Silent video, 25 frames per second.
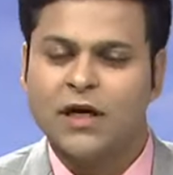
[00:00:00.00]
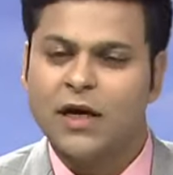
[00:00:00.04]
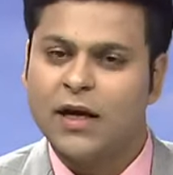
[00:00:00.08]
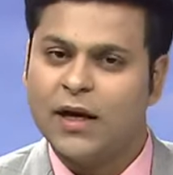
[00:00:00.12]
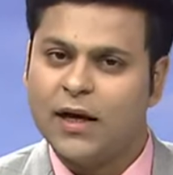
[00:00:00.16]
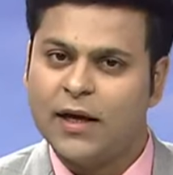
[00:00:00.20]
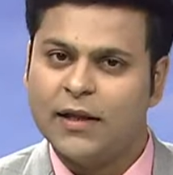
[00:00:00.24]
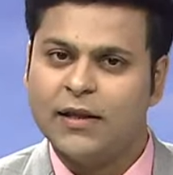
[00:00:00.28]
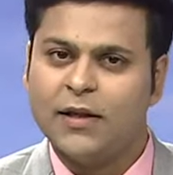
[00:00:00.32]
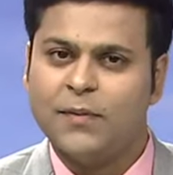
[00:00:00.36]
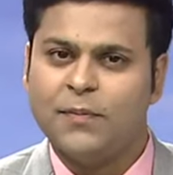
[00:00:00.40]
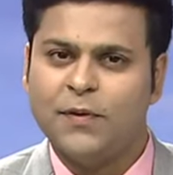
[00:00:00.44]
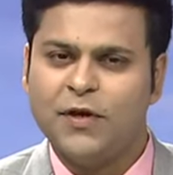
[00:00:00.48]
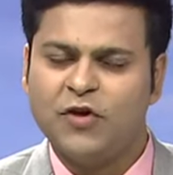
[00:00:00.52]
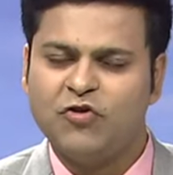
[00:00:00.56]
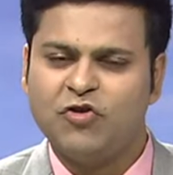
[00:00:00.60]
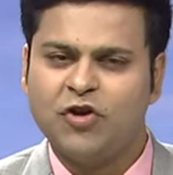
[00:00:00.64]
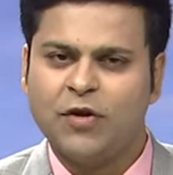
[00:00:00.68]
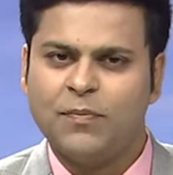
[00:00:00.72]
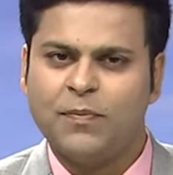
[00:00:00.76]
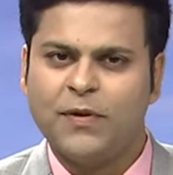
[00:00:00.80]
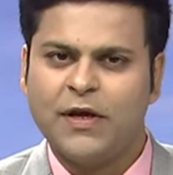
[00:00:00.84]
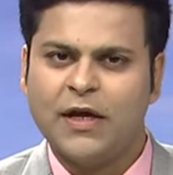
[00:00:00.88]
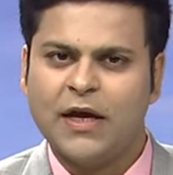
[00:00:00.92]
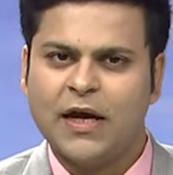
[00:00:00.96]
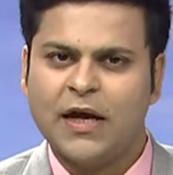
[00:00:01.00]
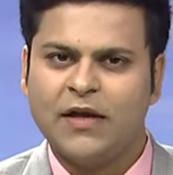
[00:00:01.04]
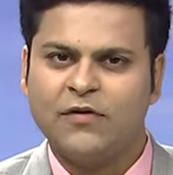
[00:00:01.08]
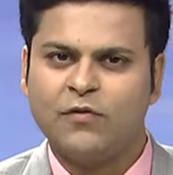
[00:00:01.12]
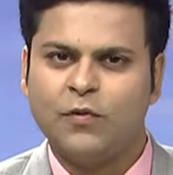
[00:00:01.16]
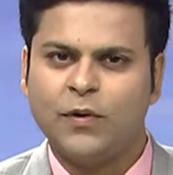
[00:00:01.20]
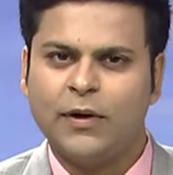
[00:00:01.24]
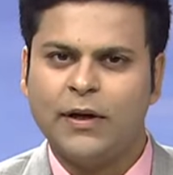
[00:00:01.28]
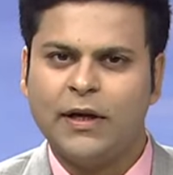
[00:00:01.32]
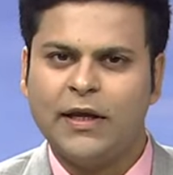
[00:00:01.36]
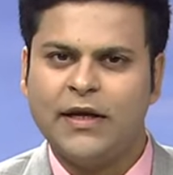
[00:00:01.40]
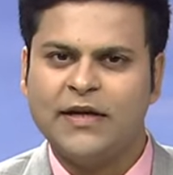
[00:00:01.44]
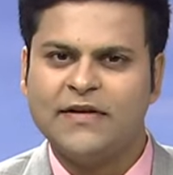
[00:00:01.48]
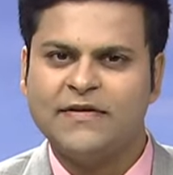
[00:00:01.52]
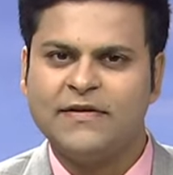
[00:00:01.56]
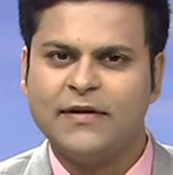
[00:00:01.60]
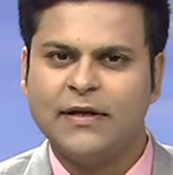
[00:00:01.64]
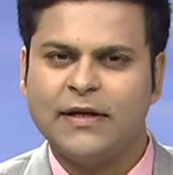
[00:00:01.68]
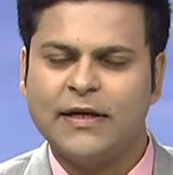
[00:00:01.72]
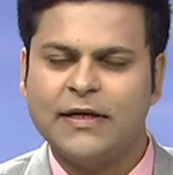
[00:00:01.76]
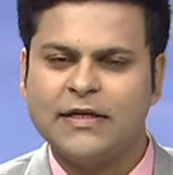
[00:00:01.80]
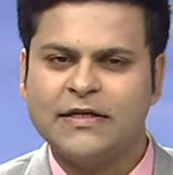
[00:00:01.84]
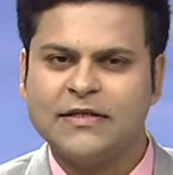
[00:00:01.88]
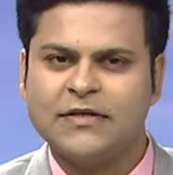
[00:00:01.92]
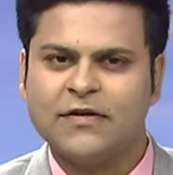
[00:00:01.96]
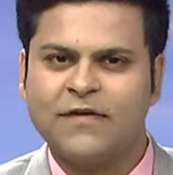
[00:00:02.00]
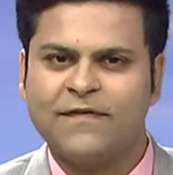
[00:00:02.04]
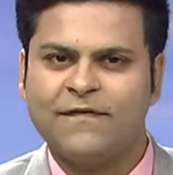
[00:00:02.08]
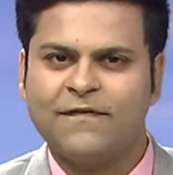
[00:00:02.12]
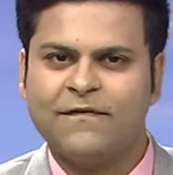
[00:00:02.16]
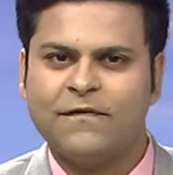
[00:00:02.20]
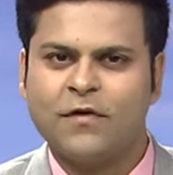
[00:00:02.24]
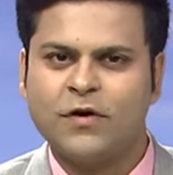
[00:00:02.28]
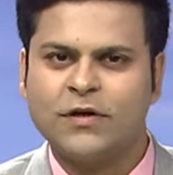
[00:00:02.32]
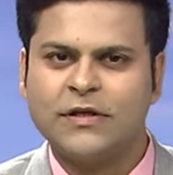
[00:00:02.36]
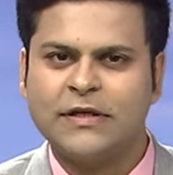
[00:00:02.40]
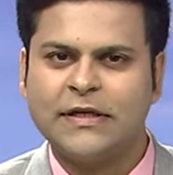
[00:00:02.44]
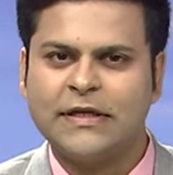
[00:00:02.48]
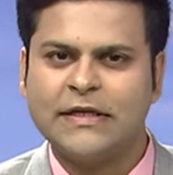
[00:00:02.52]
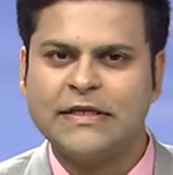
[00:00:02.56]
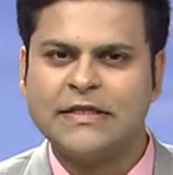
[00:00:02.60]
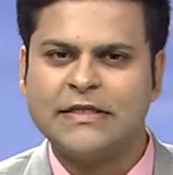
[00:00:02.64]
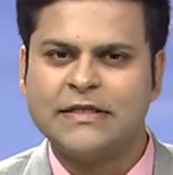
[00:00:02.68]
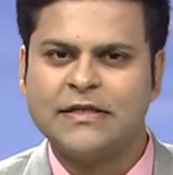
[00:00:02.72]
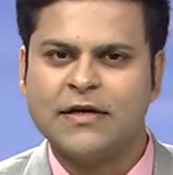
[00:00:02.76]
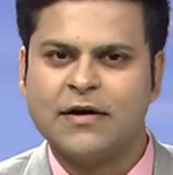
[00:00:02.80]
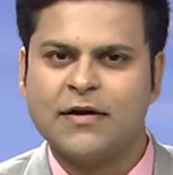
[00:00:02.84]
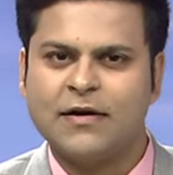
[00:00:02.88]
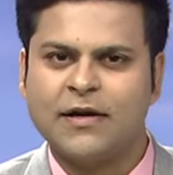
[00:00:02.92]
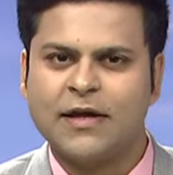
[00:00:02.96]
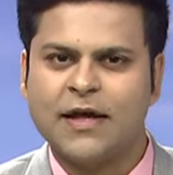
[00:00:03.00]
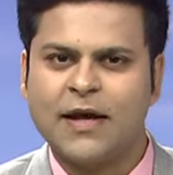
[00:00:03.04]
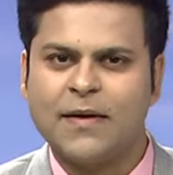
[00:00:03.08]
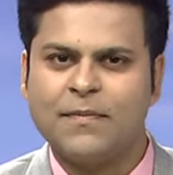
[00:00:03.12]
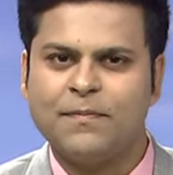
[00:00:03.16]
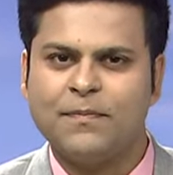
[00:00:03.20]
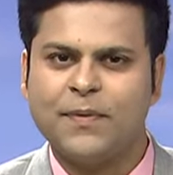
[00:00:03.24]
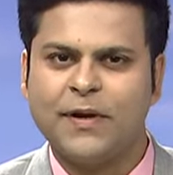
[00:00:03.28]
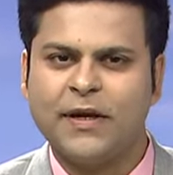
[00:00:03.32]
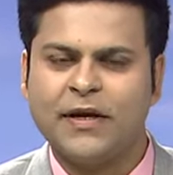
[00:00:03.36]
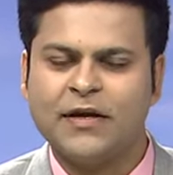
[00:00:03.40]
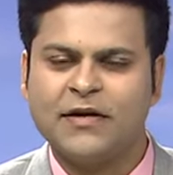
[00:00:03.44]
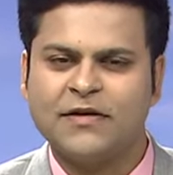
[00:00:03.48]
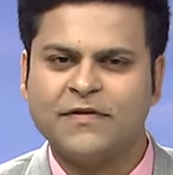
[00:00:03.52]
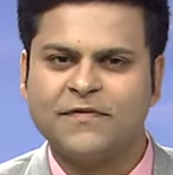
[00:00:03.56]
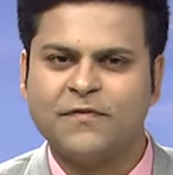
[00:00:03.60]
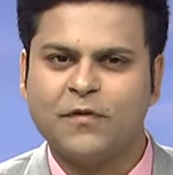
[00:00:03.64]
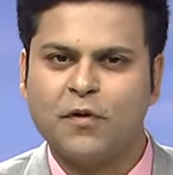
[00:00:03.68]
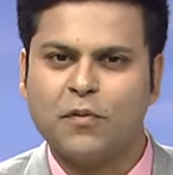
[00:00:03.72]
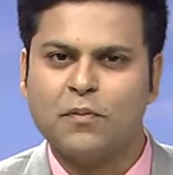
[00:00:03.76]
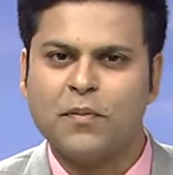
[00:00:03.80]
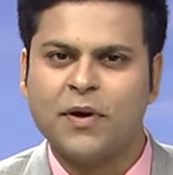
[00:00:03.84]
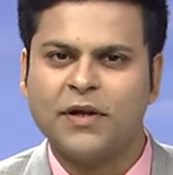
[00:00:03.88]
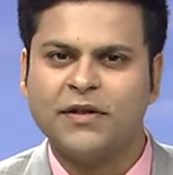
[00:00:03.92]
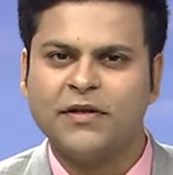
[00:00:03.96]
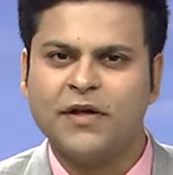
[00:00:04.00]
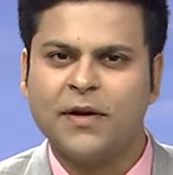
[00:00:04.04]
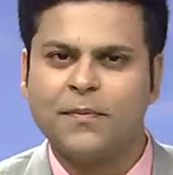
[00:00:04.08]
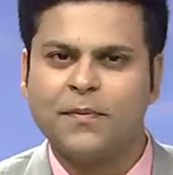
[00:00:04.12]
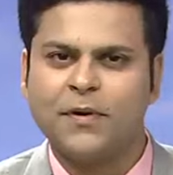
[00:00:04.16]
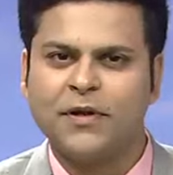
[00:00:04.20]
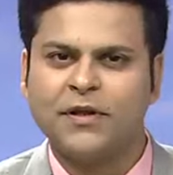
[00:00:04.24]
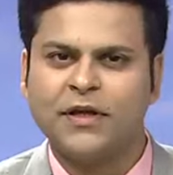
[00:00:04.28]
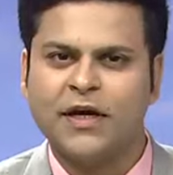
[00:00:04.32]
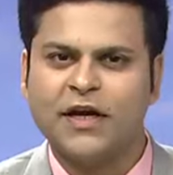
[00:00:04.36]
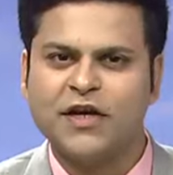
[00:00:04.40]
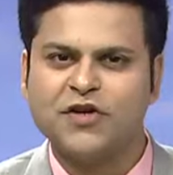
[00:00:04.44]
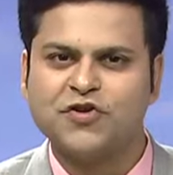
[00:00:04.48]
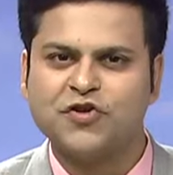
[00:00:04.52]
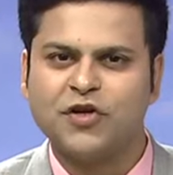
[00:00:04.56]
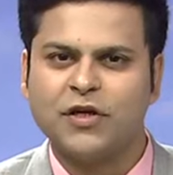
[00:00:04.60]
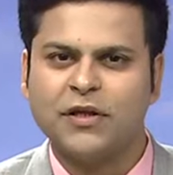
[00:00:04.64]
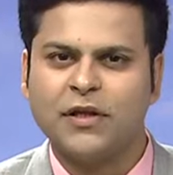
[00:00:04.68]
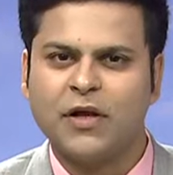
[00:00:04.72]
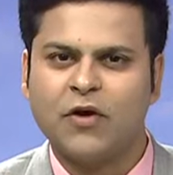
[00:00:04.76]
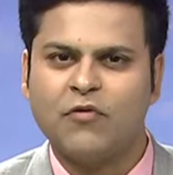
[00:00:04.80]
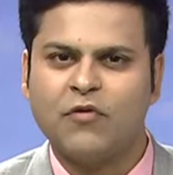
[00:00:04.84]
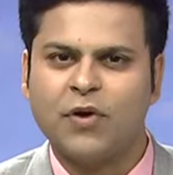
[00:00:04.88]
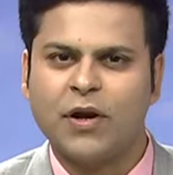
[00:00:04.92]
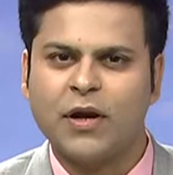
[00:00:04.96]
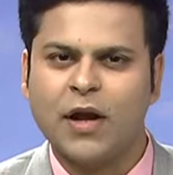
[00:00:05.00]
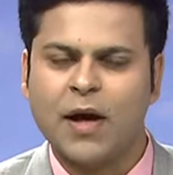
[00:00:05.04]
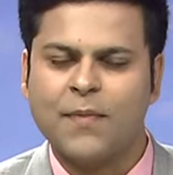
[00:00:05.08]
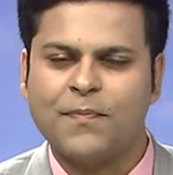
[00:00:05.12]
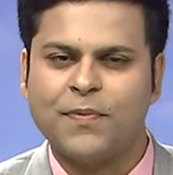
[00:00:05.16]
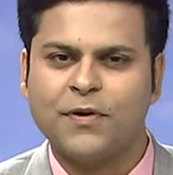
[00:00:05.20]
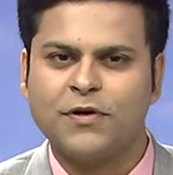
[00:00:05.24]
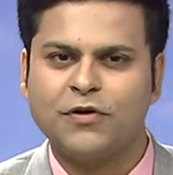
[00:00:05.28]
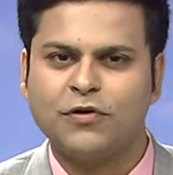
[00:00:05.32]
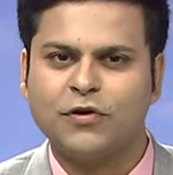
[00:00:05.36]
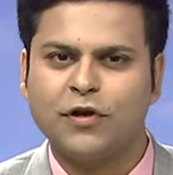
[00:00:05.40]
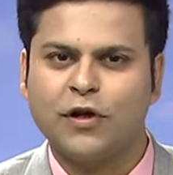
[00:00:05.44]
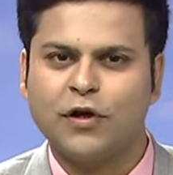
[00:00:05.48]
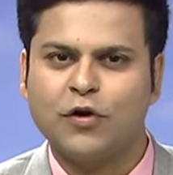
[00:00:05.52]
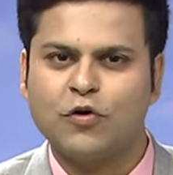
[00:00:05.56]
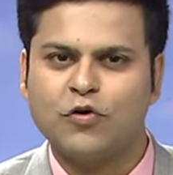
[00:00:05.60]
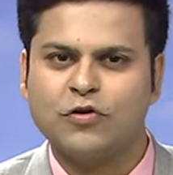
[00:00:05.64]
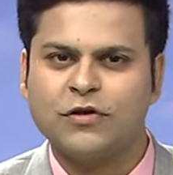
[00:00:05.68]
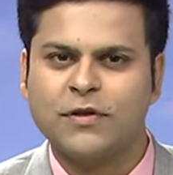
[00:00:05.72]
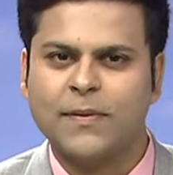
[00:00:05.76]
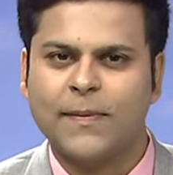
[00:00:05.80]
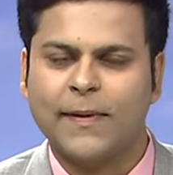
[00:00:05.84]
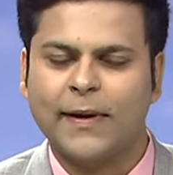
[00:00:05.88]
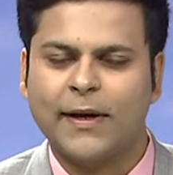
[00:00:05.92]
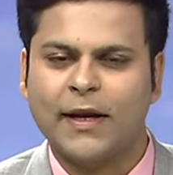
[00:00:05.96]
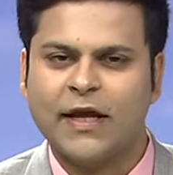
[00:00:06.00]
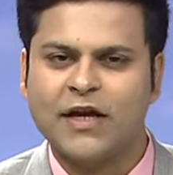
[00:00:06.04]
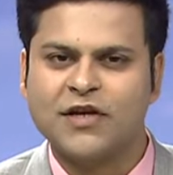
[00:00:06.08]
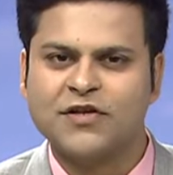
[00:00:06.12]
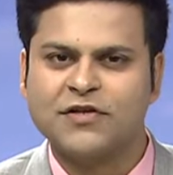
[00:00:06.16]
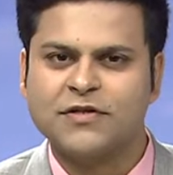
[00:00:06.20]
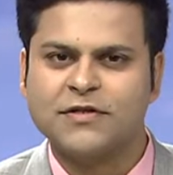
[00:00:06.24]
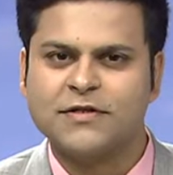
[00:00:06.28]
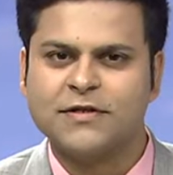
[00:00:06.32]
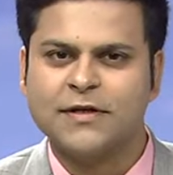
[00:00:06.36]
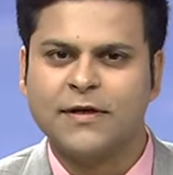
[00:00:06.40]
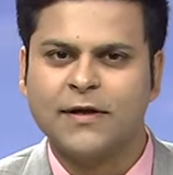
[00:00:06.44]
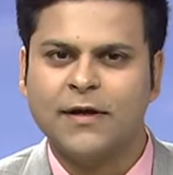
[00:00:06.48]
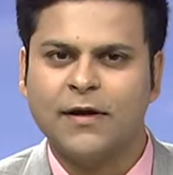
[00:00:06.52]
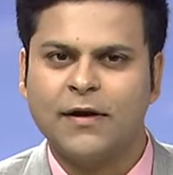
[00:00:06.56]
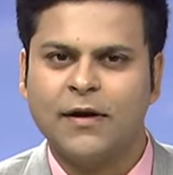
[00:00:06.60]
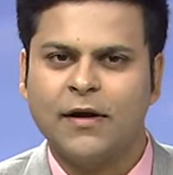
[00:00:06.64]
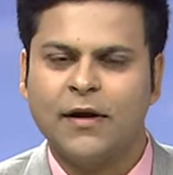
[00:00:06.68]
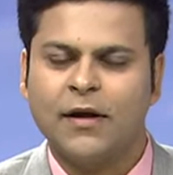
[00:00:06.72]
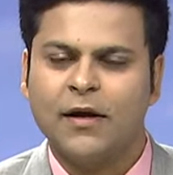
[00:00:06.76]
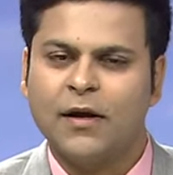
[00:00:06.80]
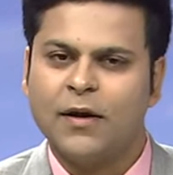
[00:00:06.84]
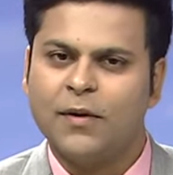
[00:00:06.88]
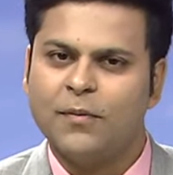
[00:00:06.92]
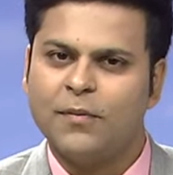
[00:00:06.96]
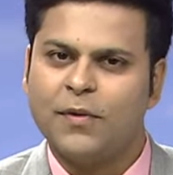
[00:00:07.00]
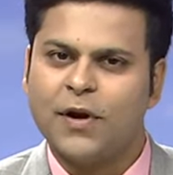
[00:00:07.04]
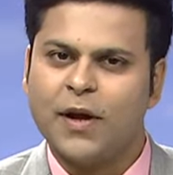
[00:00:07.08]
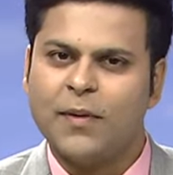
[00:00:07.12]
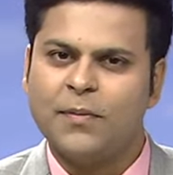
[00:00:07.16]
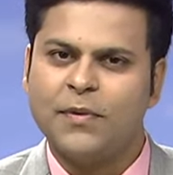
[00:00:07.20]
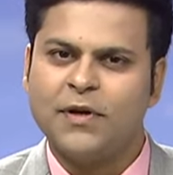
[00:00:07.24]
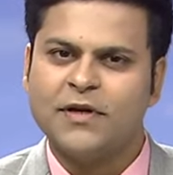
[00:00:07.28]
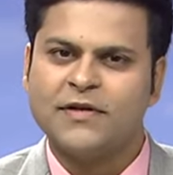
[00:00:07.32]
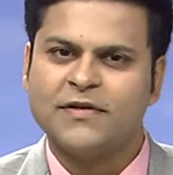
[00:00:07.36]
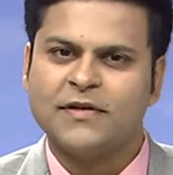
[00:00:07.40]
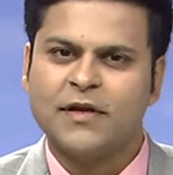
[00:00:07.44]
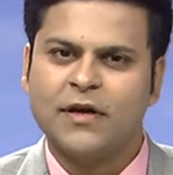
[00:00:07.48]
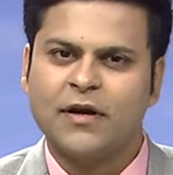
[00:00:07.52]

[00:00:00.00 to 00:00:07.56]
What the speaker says: And the BJP has released the list of 40 star campaigners for Madhya Pradesh in the run-up to the Lok Sabha elections. Prime Minister